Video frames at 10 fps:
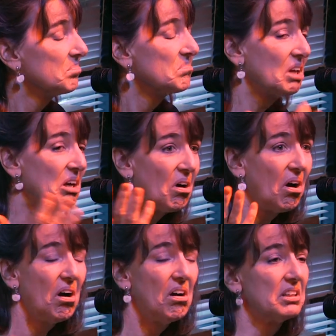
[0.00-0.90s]
So I
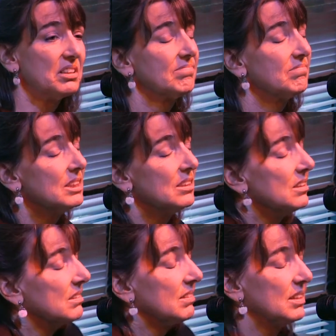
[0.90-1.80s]
call and
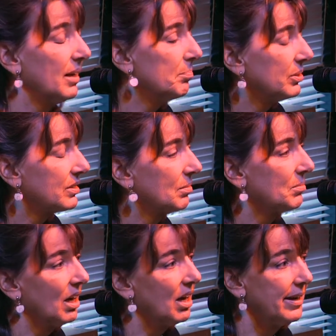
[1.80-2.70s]
I book some
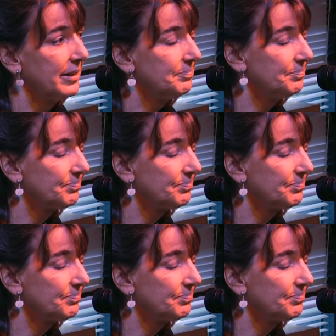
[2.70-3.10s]
guy.